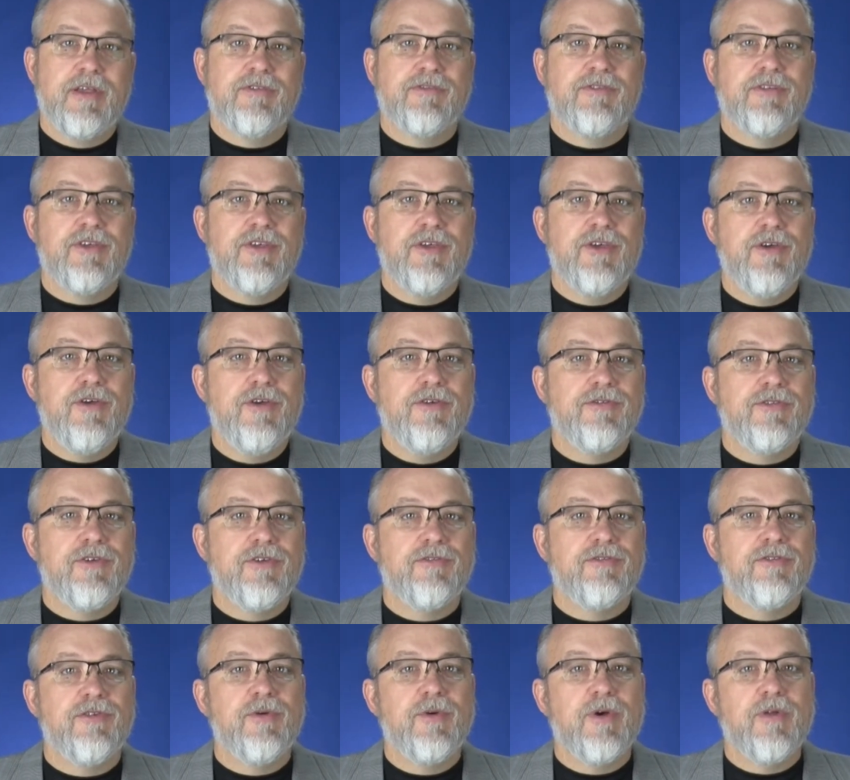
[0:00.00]
is to use
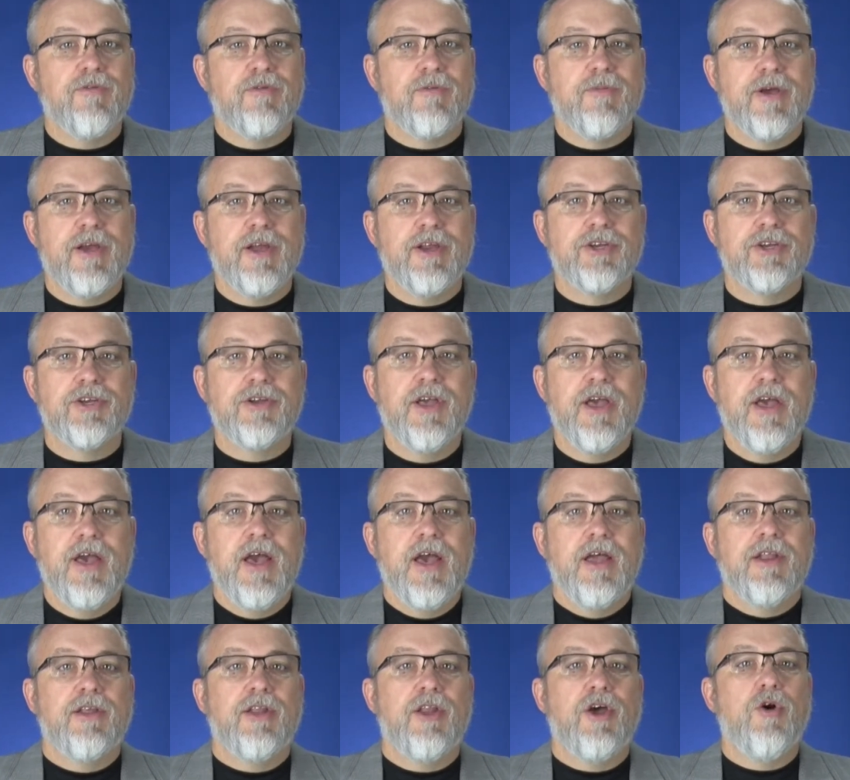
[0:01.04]
this new information
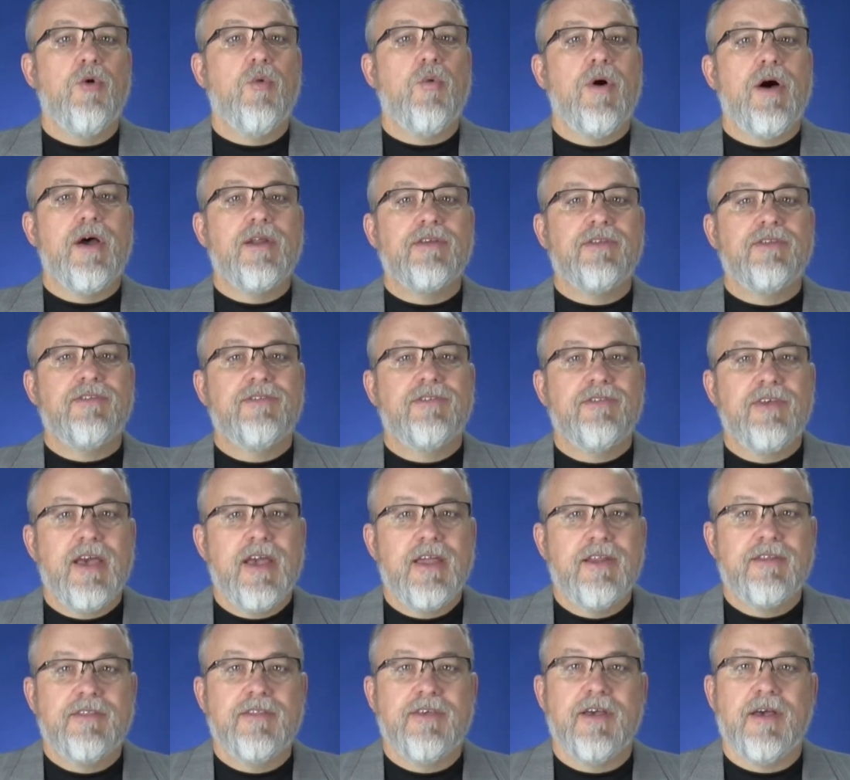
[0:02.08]
to know what to
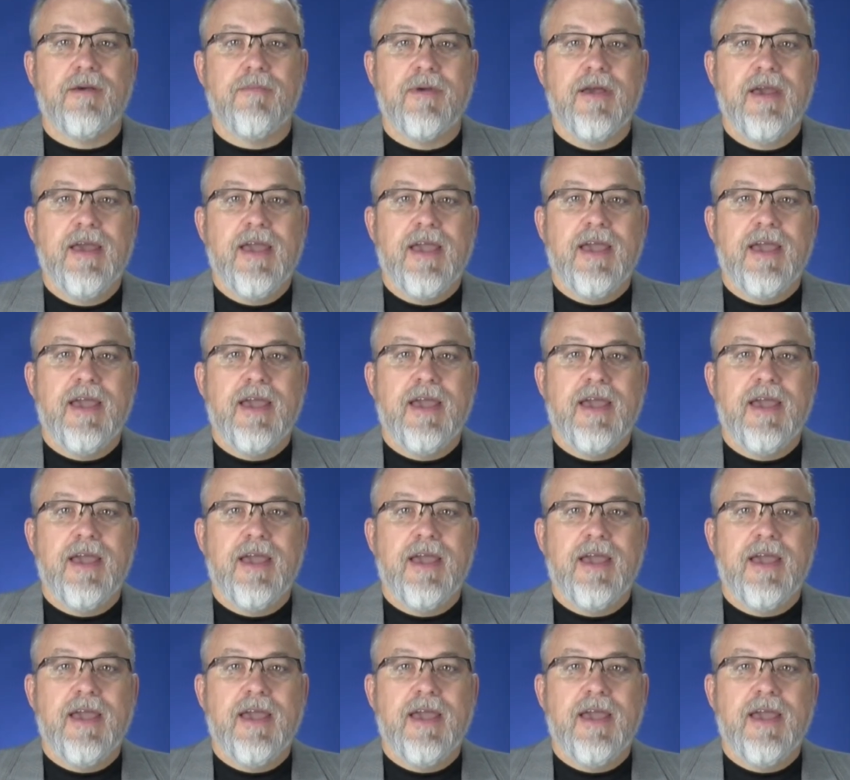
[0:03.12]
say to them.